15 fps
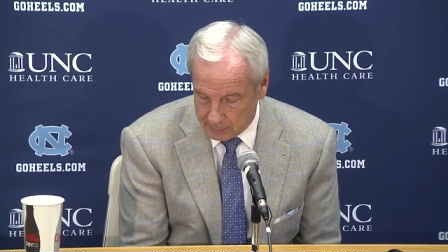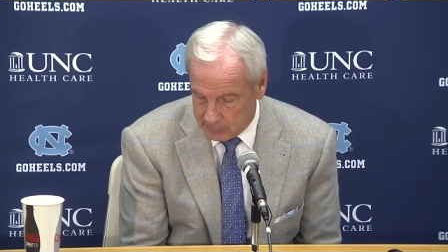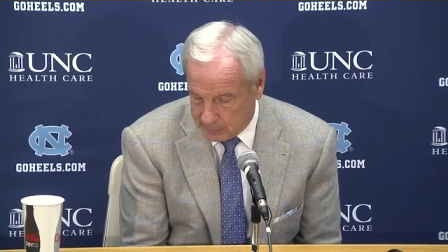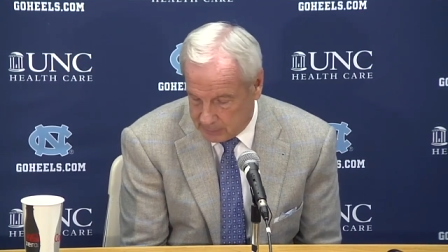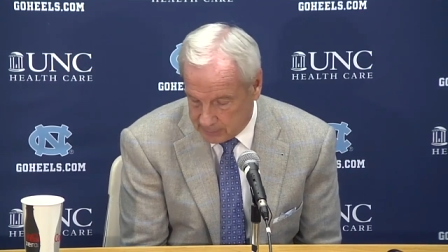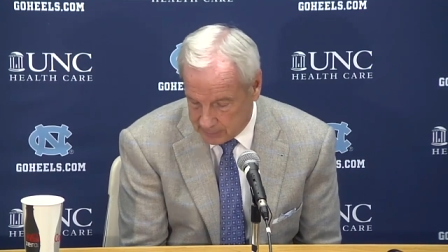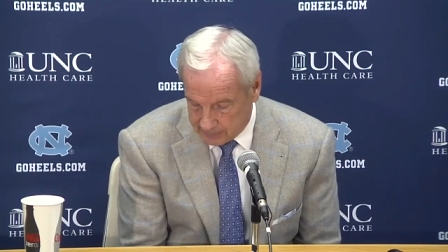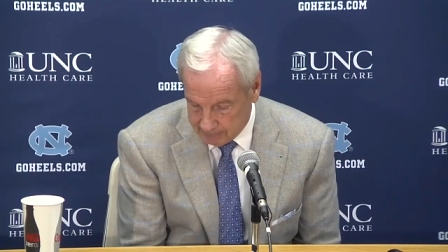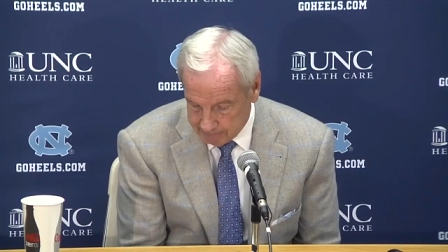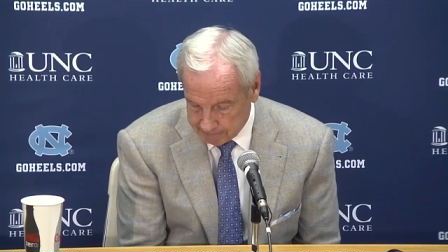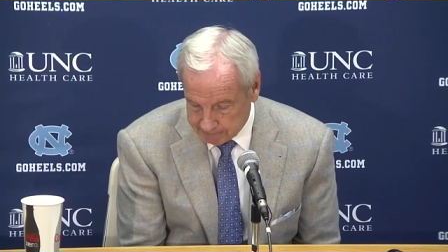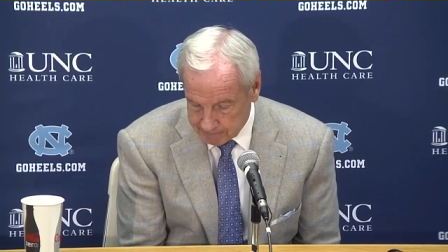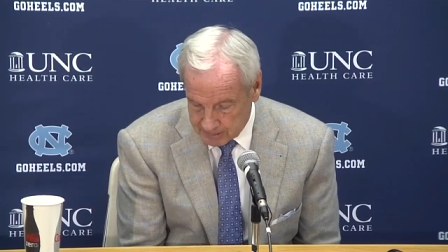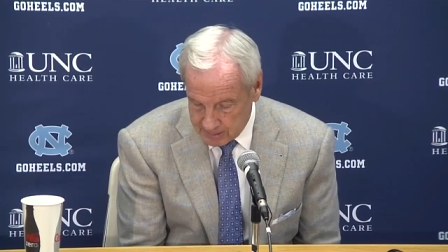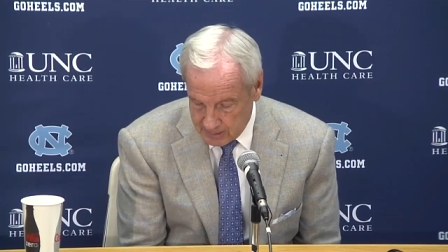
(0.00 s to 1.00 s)
But
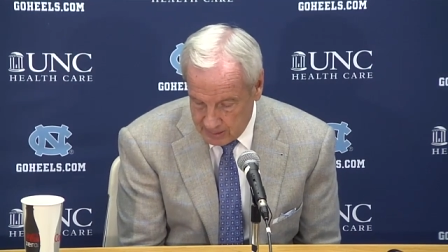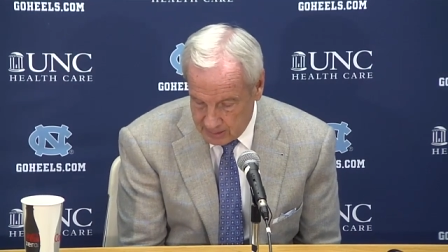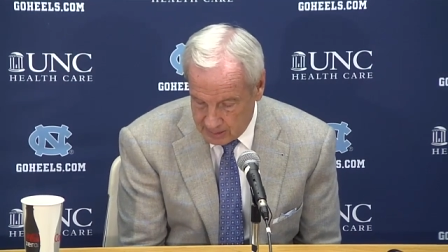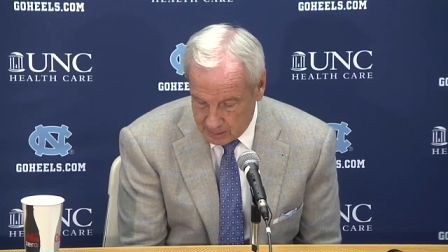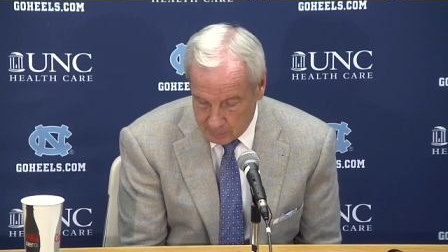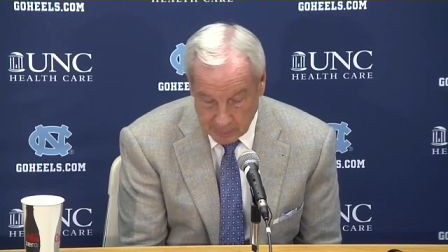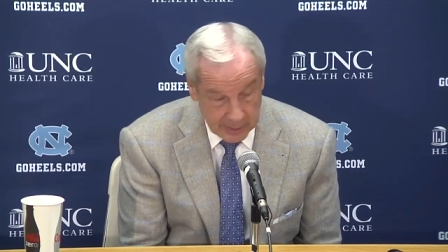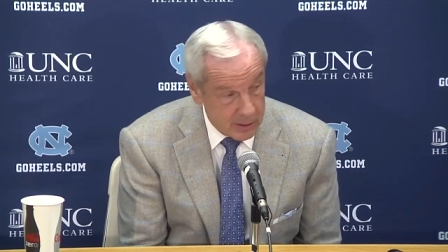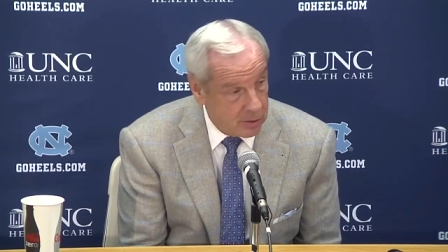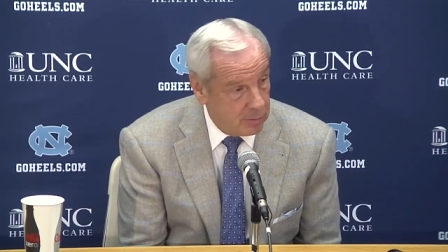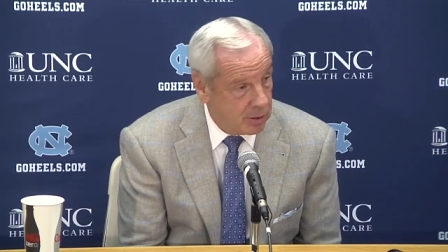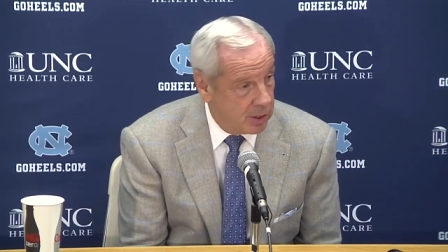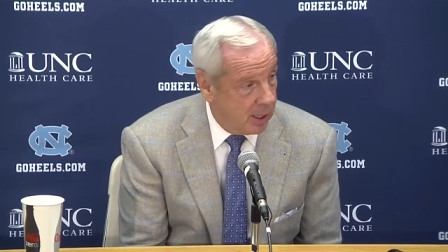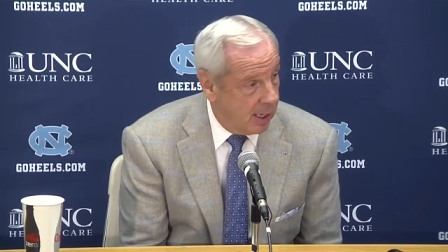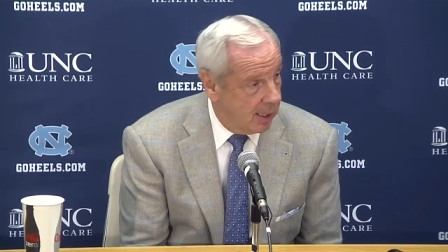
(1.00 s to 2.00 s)
uh, made some
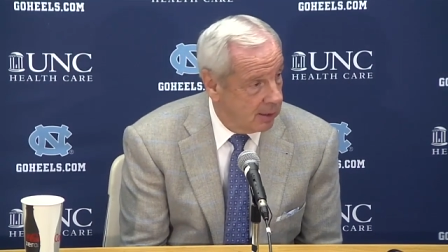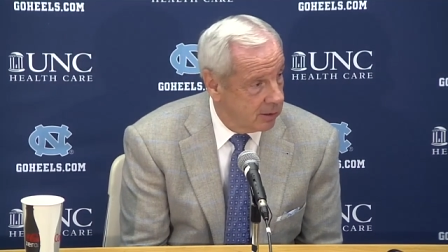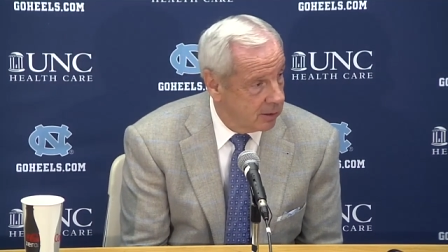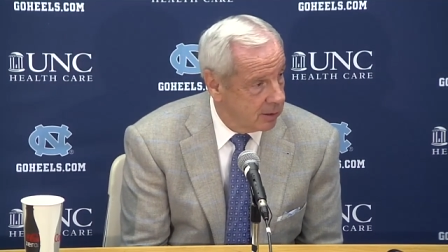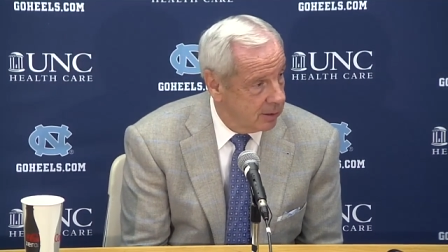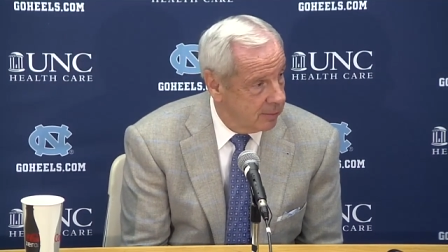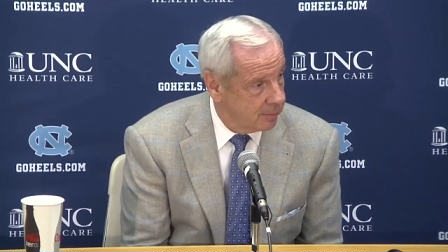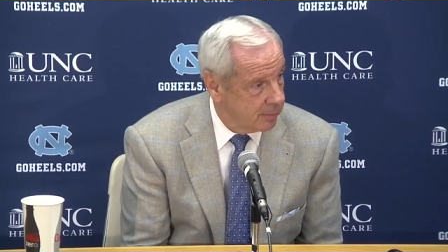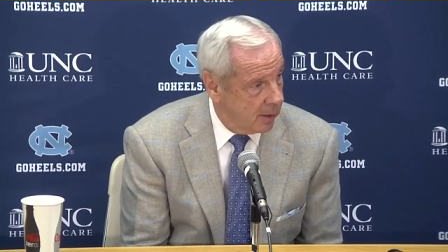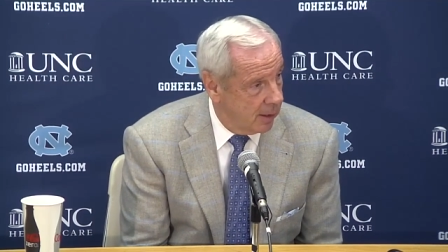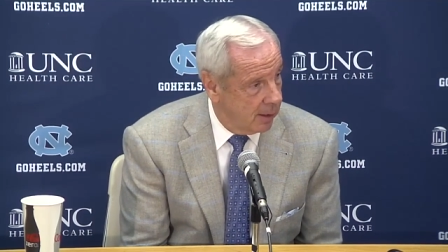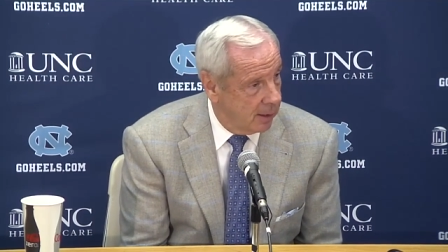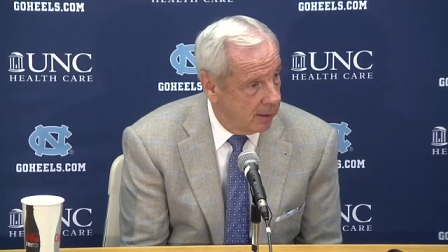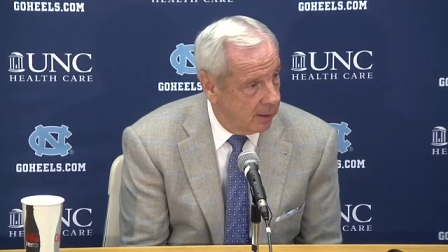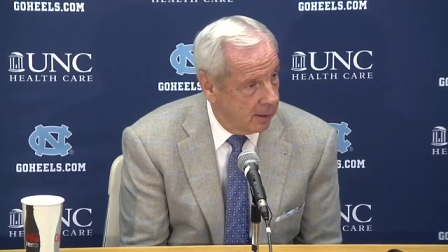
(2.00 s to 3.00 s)
shots,
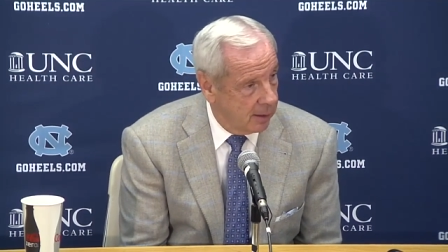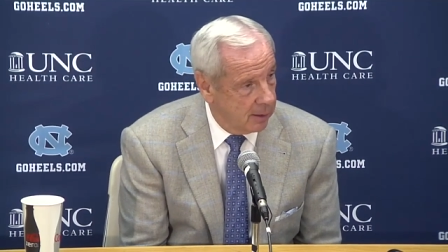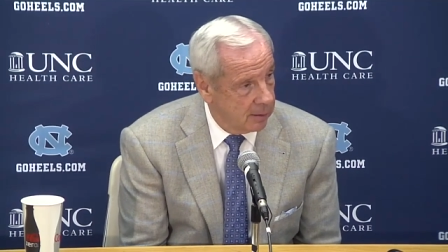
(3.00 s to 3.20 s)
and uh,